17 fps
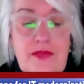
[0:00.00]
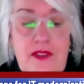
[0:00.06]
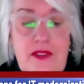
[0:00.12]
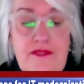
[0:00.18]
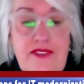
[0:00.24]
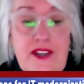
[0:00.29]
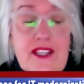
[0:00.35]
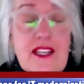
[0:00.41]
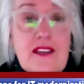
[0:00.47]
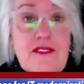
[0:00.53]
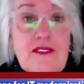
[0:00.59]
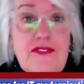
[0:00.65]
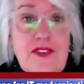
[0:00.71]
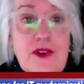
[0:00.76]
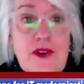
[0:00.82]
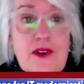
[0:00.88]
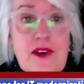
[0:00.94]
funding
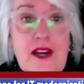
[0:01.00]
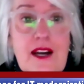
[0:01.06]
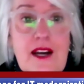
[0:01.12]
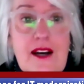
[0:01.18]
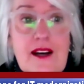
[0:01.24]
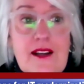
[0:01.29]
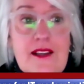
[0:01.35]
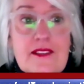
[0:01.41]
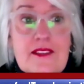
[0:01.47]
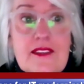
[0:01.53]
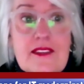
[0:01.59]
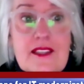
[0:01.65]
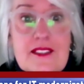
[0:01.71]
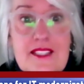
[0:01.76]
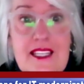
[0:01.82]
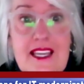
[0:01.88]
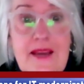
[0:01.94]
for
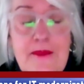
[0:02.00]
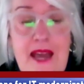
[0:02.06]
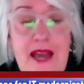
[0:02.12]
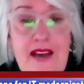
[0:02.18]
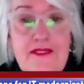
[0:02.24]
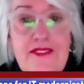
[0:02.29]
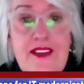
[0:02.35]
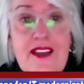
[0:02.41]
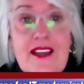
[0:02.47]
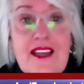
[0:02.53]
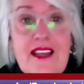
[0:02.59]
the TMF